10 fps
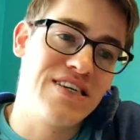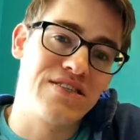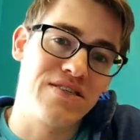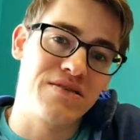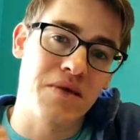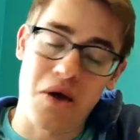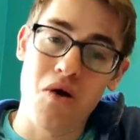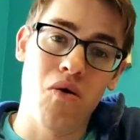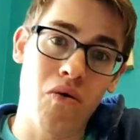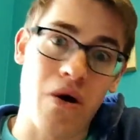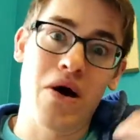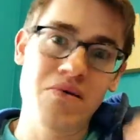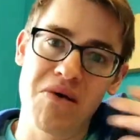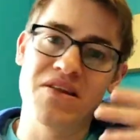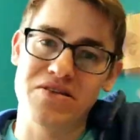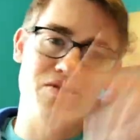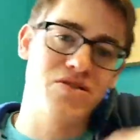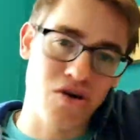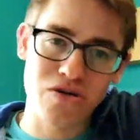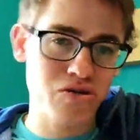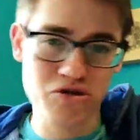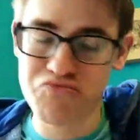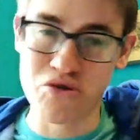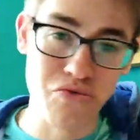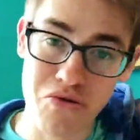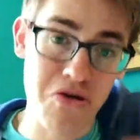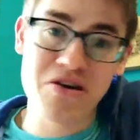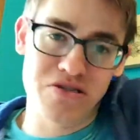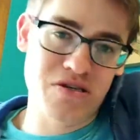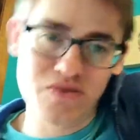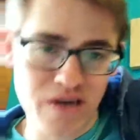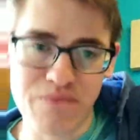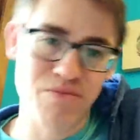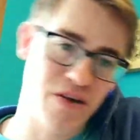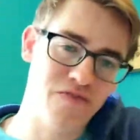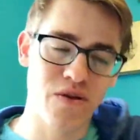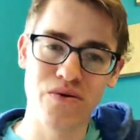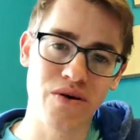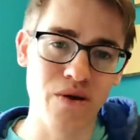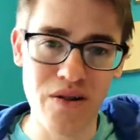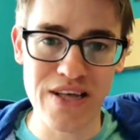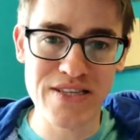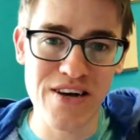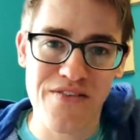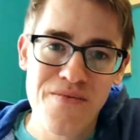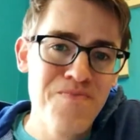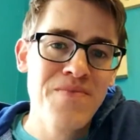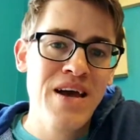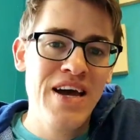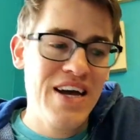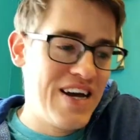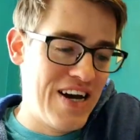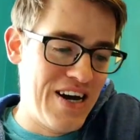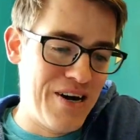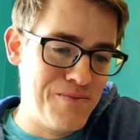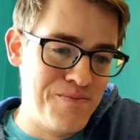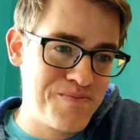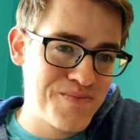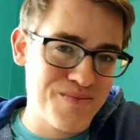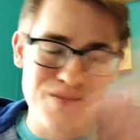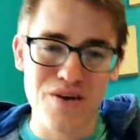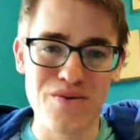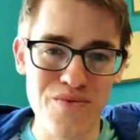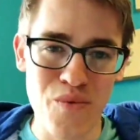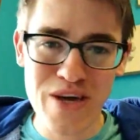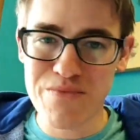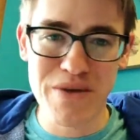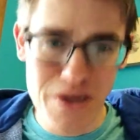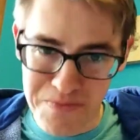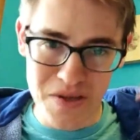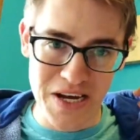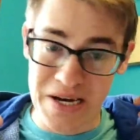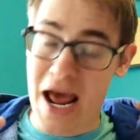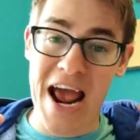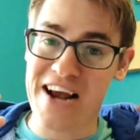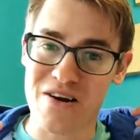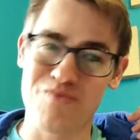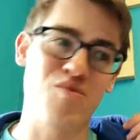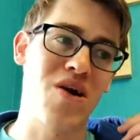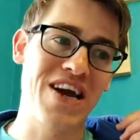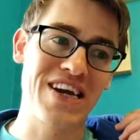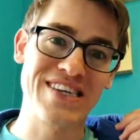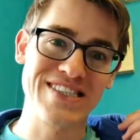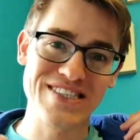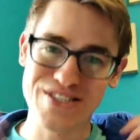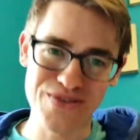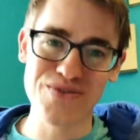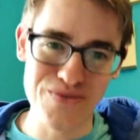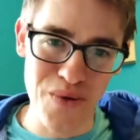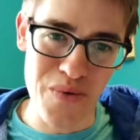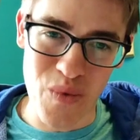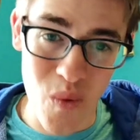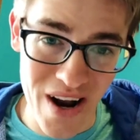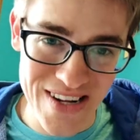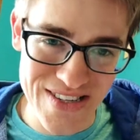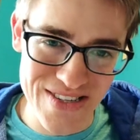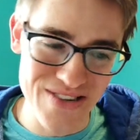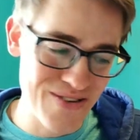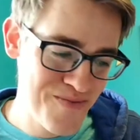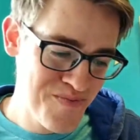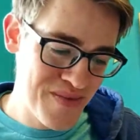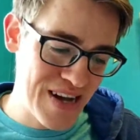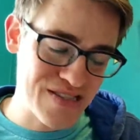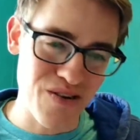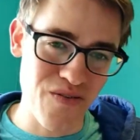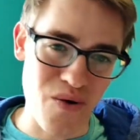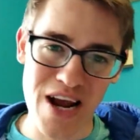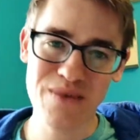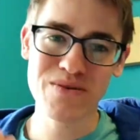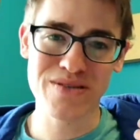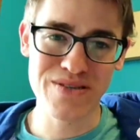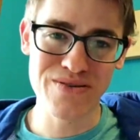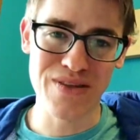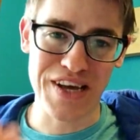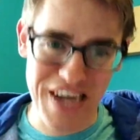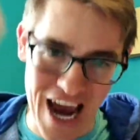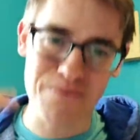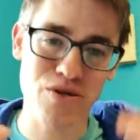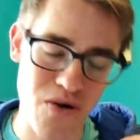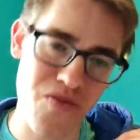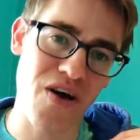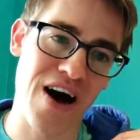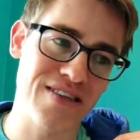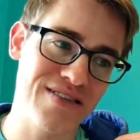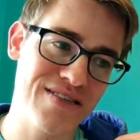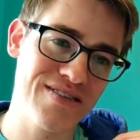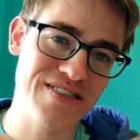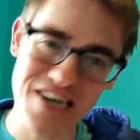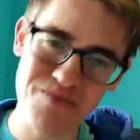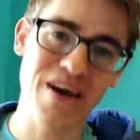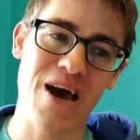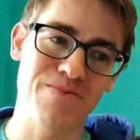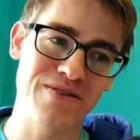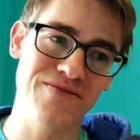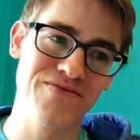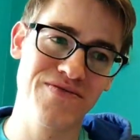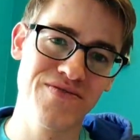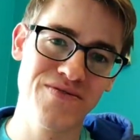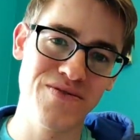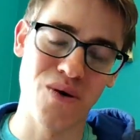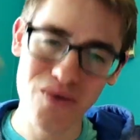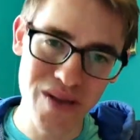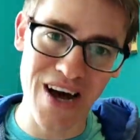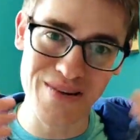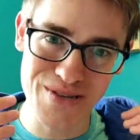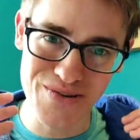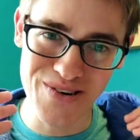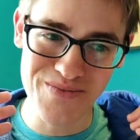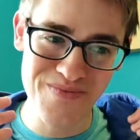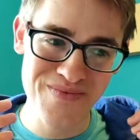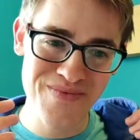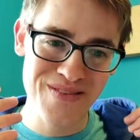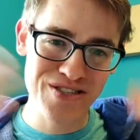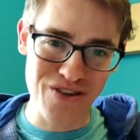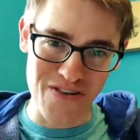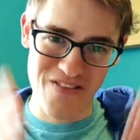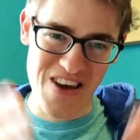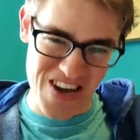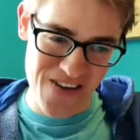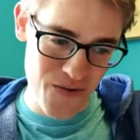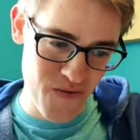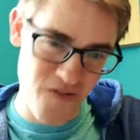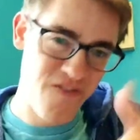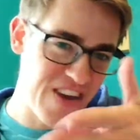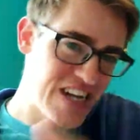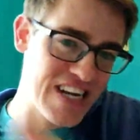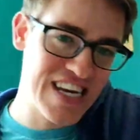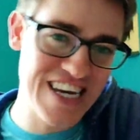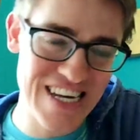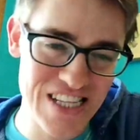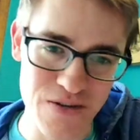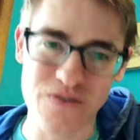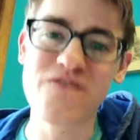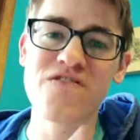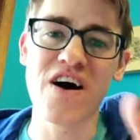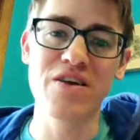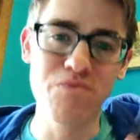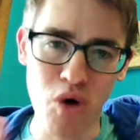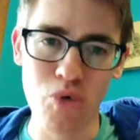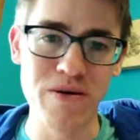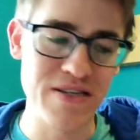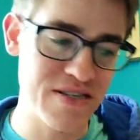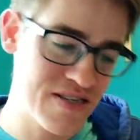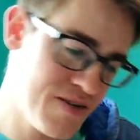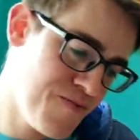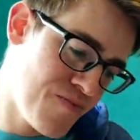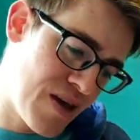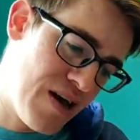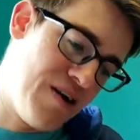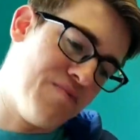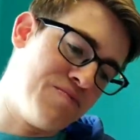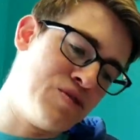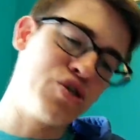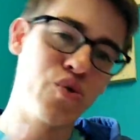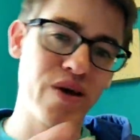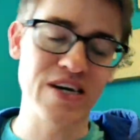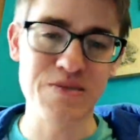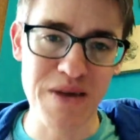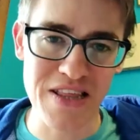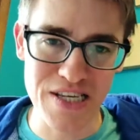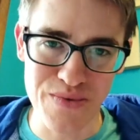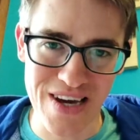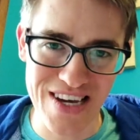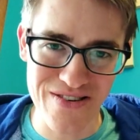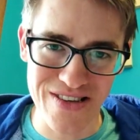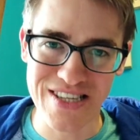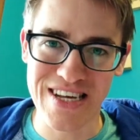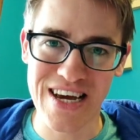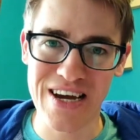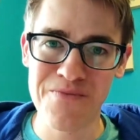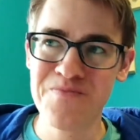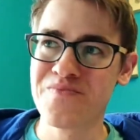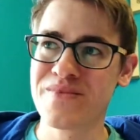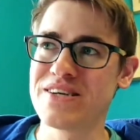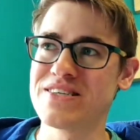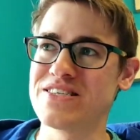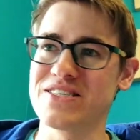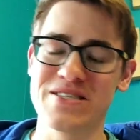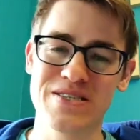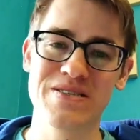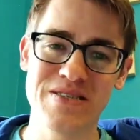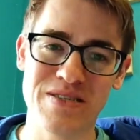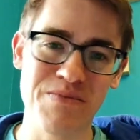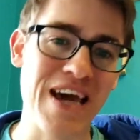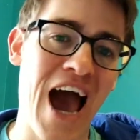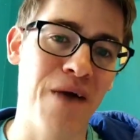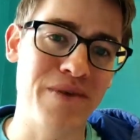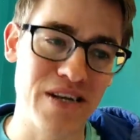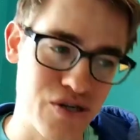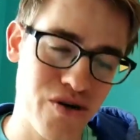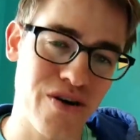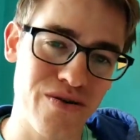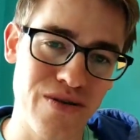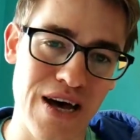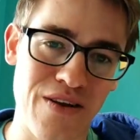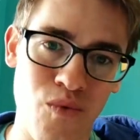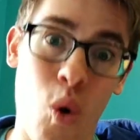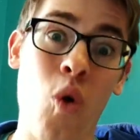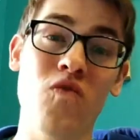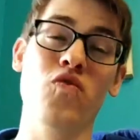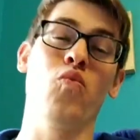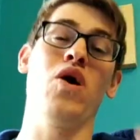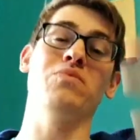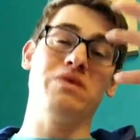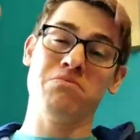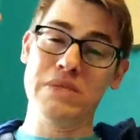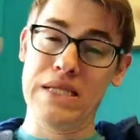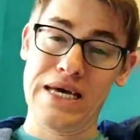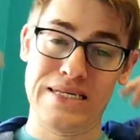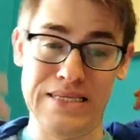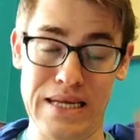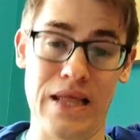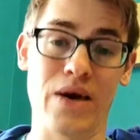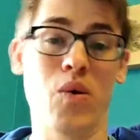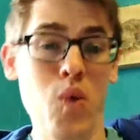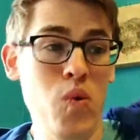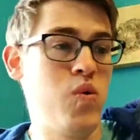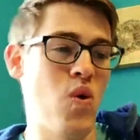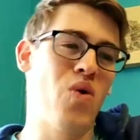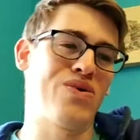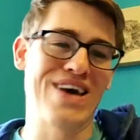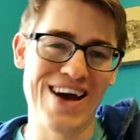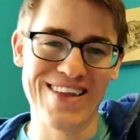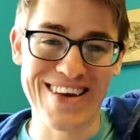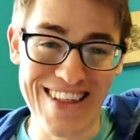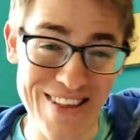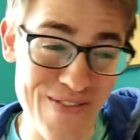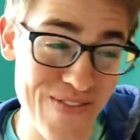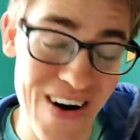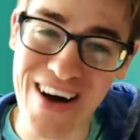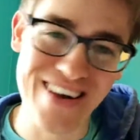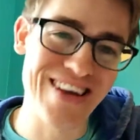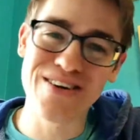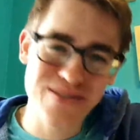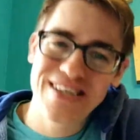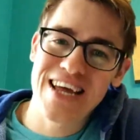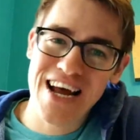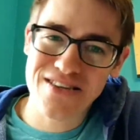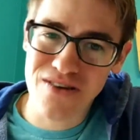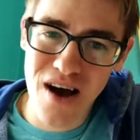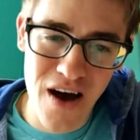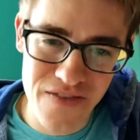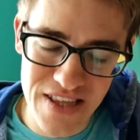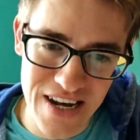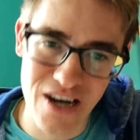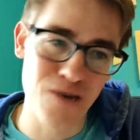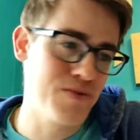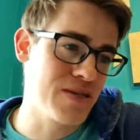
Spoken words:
It's just like, oh, okay. And it just starts doing the things, getting blood flowing and all that stuff. So we can manipulate and hack our brain to do what we want it to do. And so if we're able to like capture our thoughts, take them captive, hold on to them, start like feeding in those fun moments, doing as many things we can during the day to be happy, to trigger that overwhelming bliss that like, whew, oh yeah, like that's fun, so get that extra coffee, that helps.